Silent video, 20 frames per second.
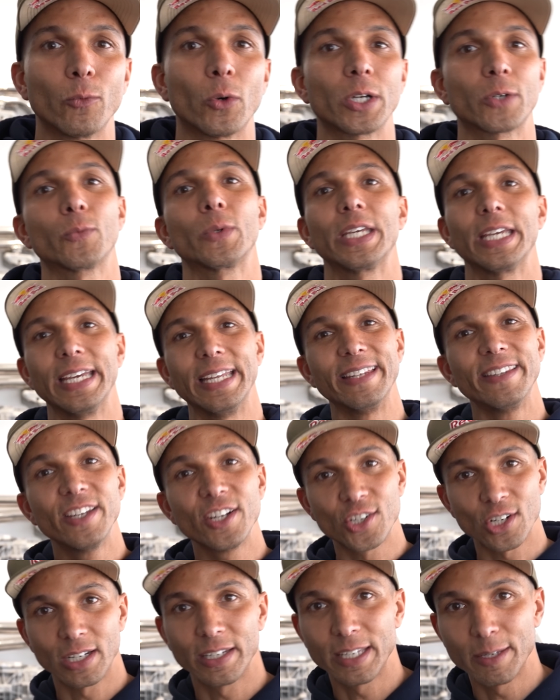what we
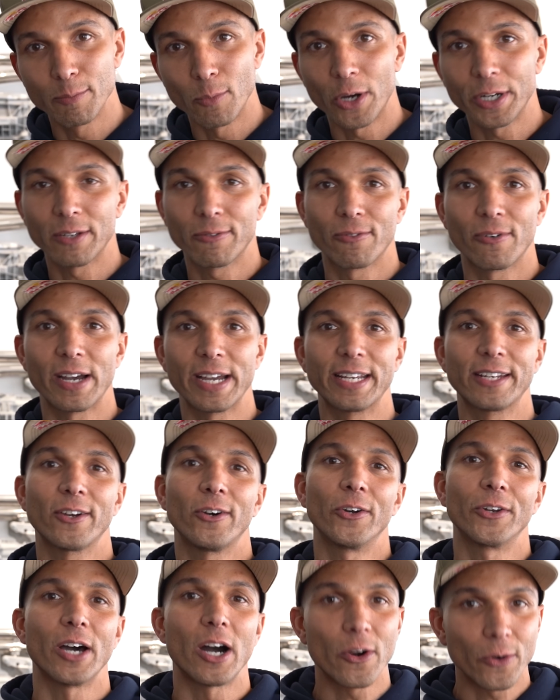initially modified
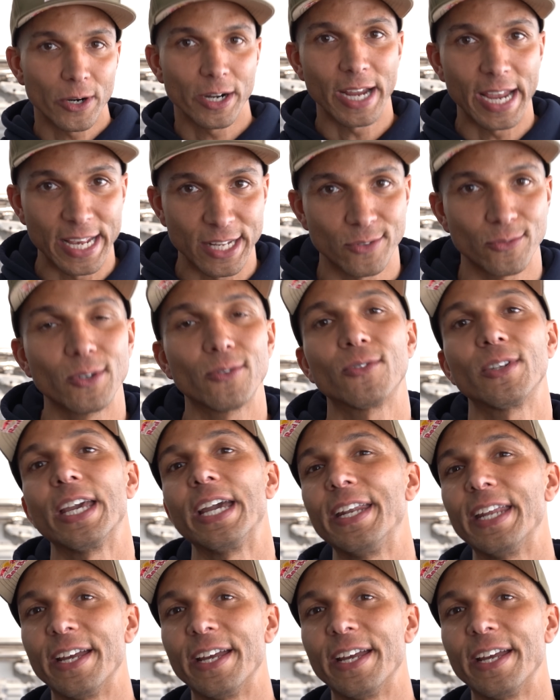on our S58